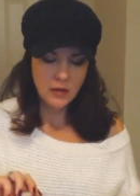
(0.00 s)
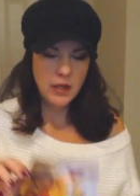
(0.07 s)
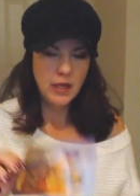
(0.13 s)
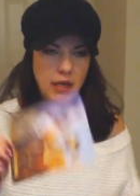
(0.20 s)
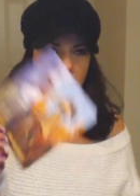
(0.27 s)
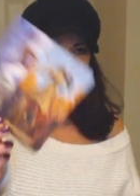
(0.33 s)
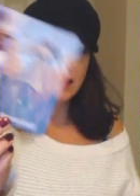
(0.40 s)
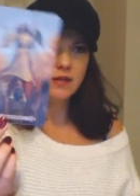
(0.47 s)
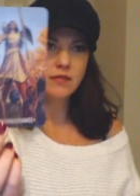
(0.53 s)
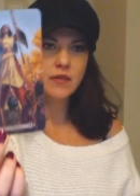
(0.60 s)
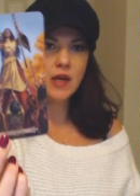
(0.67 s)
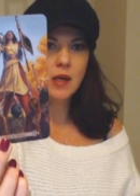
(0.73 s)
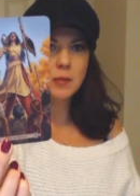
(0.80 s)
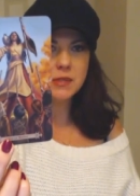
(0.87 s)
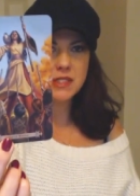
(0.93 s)
The Nine of
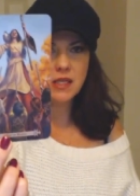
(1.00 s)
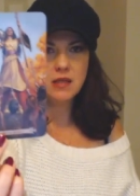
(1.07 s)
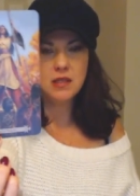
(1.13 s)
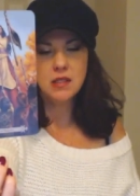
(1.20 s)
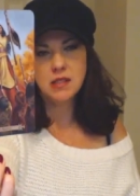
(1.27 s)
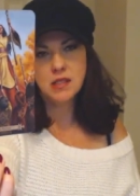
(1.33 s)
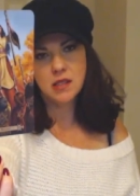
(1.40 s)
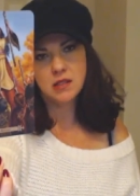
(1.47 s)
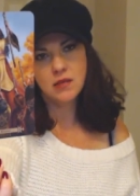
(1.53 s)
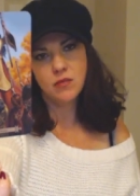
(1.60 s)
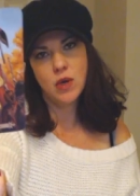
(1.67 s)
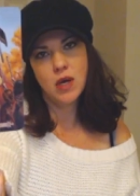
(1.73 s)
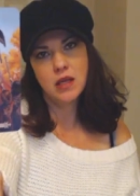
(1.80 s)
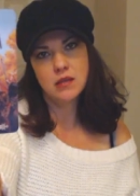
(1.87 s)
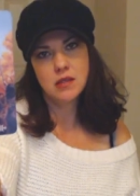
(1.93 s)
Cups and the Six of
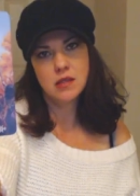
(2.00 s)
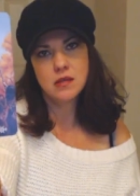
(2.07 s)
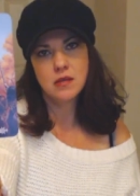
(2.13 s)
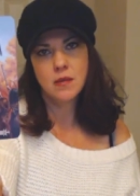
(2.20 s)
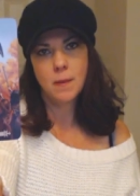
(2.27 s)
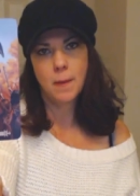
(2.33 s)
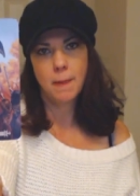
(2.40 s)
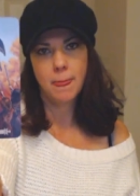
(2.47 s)
Wands.